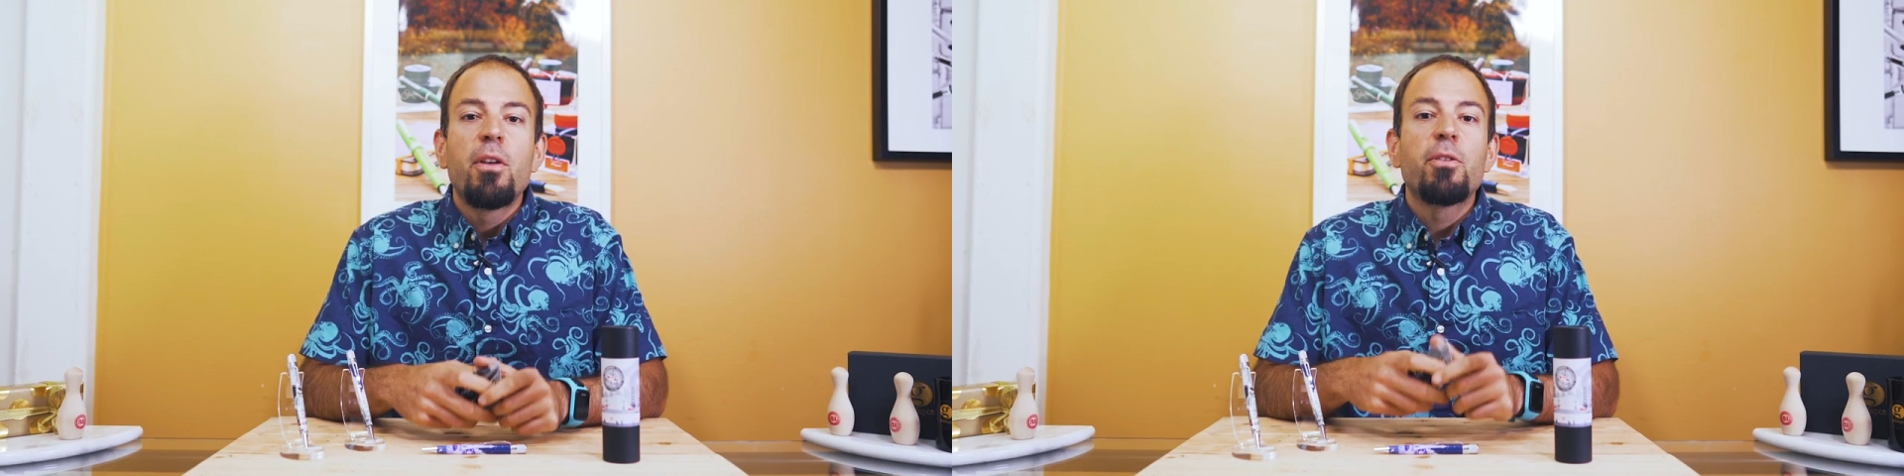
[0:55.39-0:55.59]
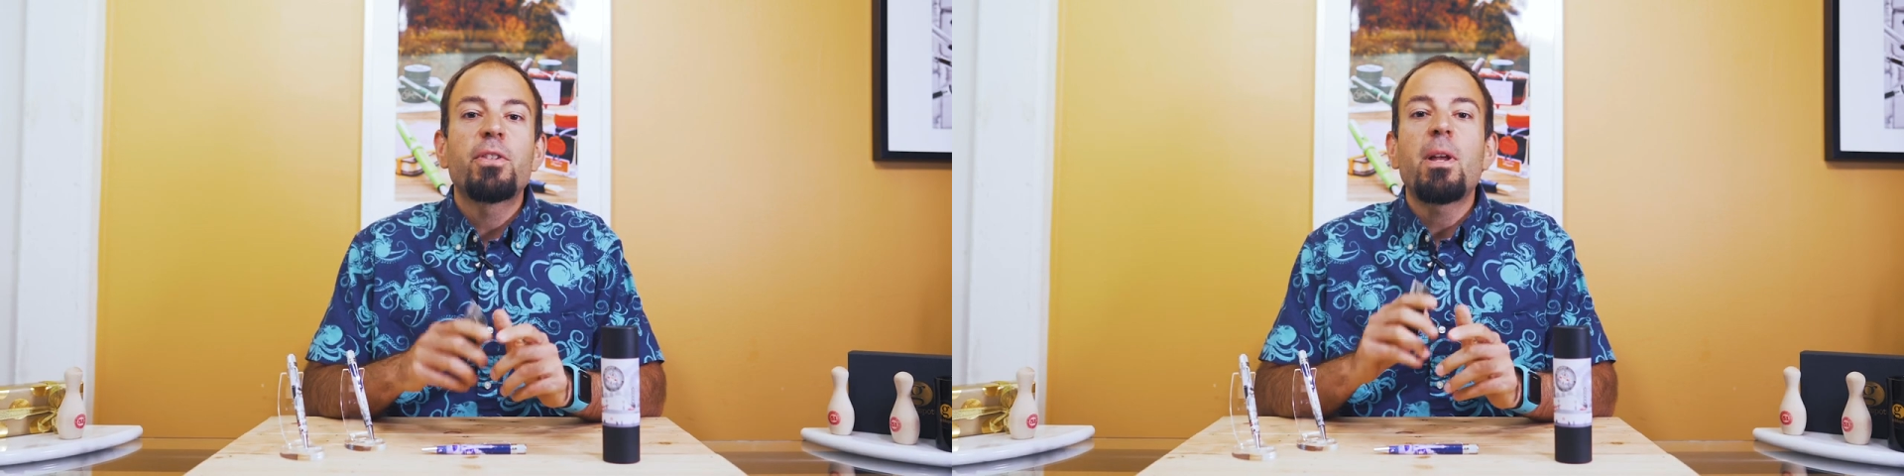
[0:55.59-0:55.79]

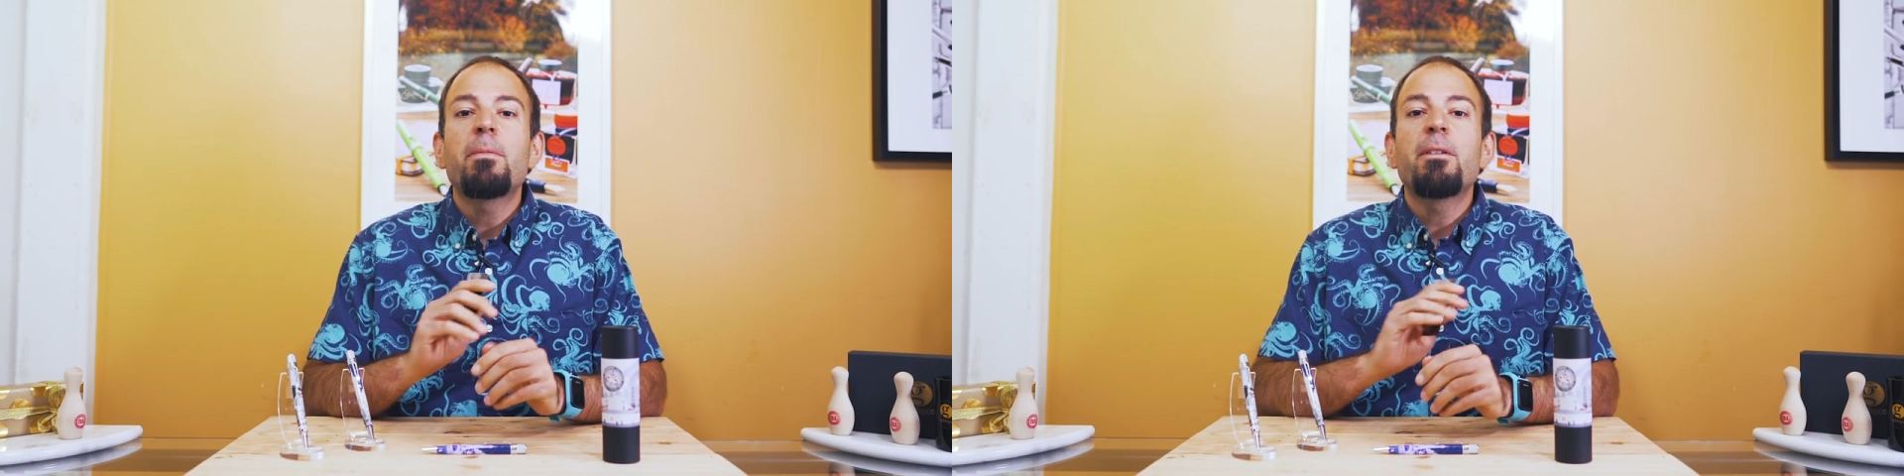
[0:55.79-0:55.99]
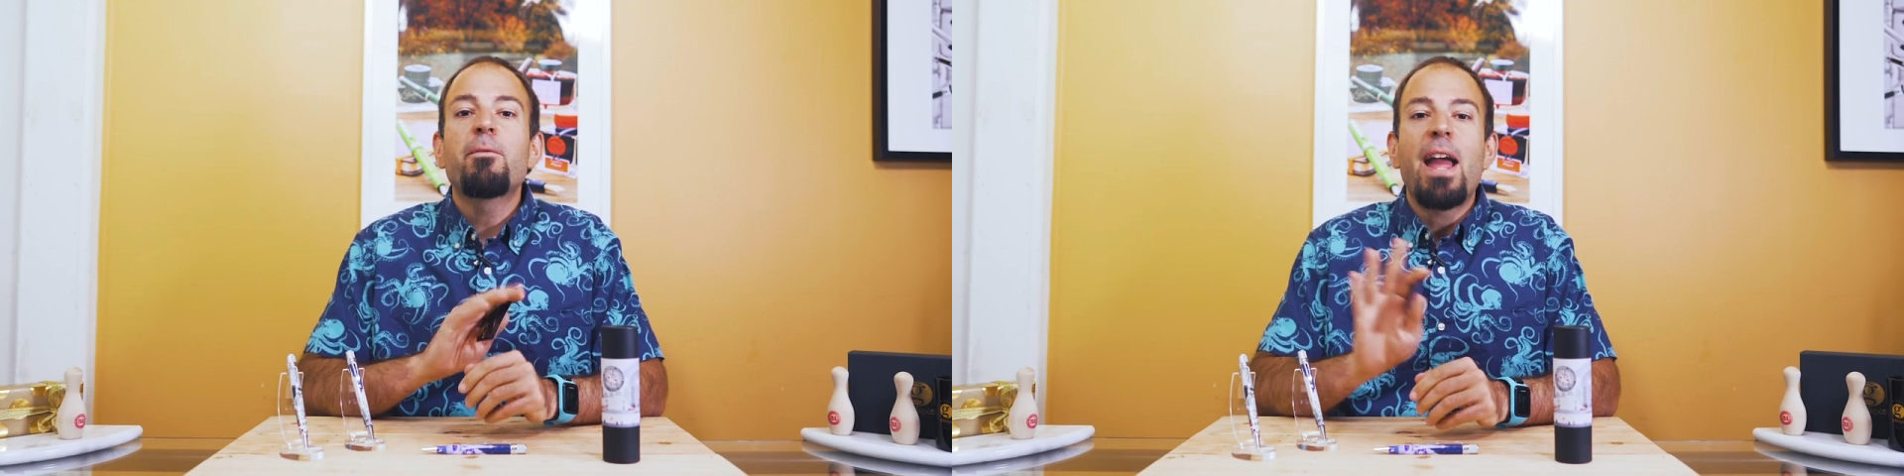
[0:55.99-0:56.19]
There's
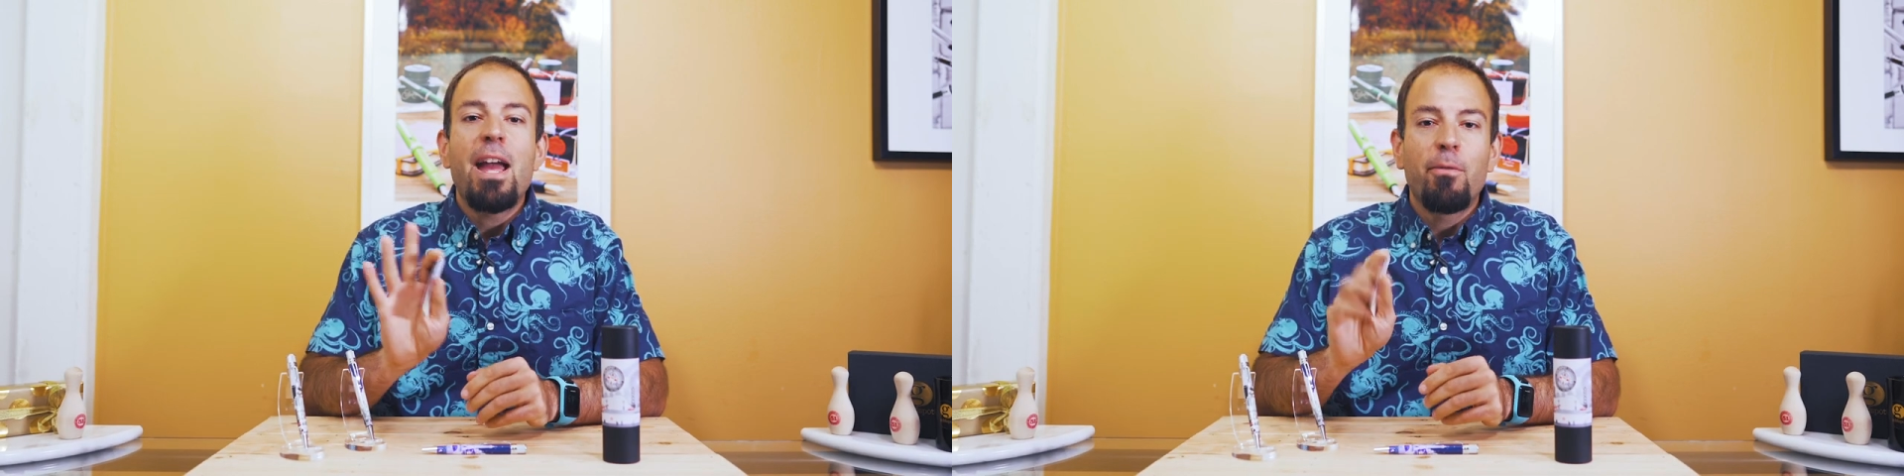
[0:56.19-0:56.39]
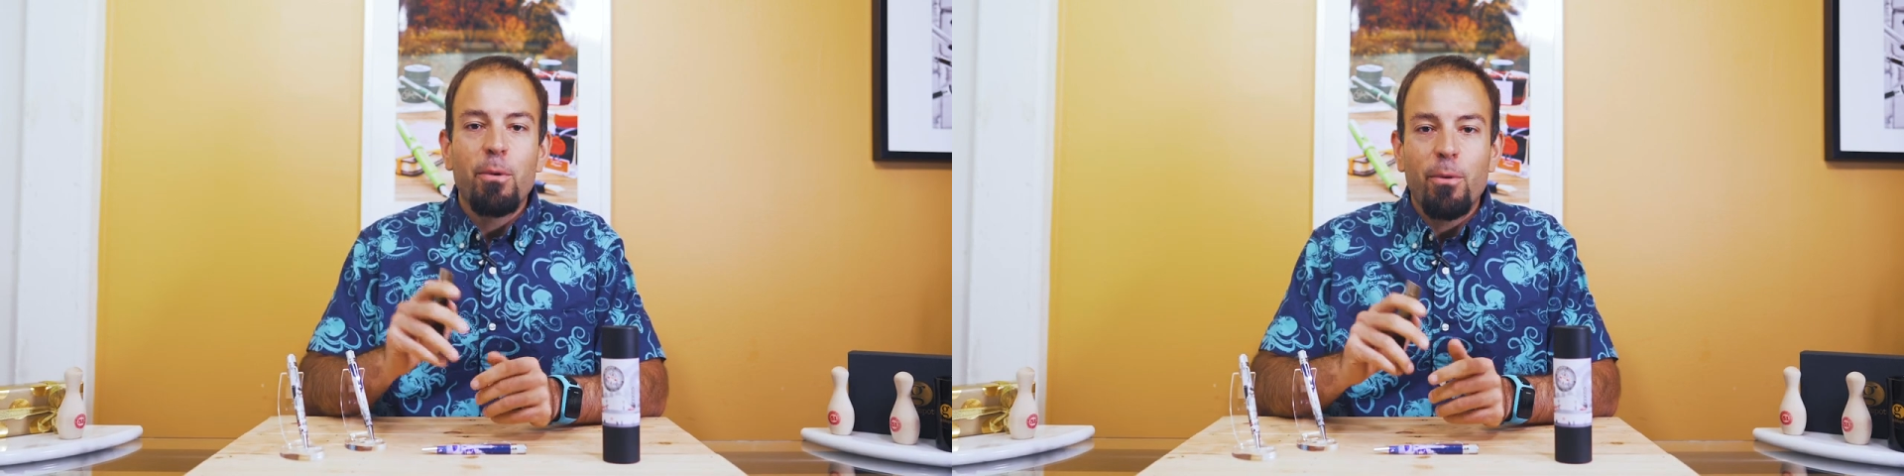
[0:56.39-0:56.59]
something for
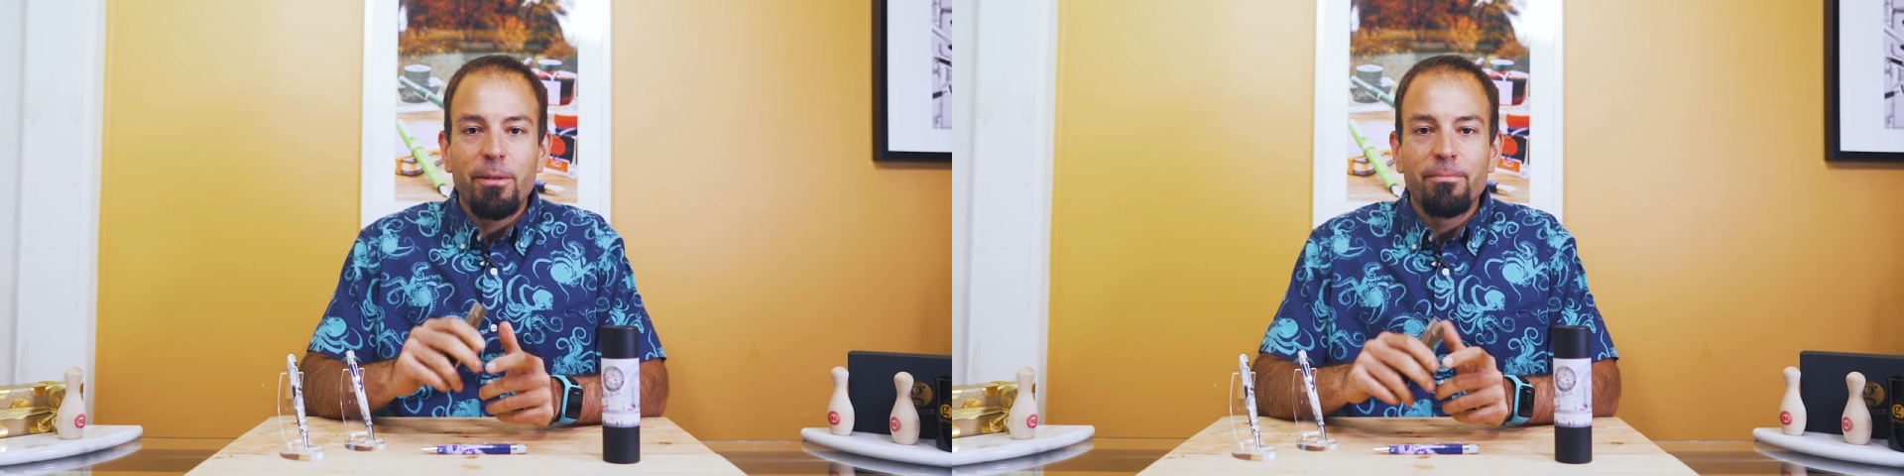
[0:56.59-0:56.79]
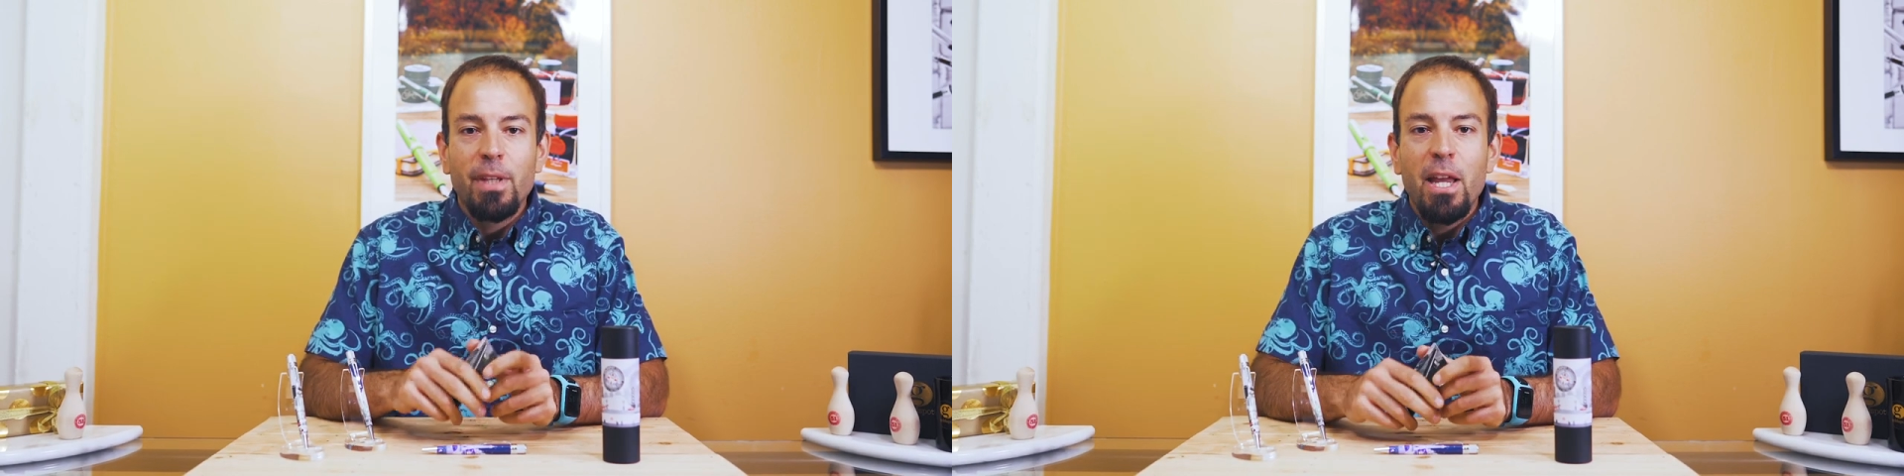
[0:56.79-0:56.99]
everyone,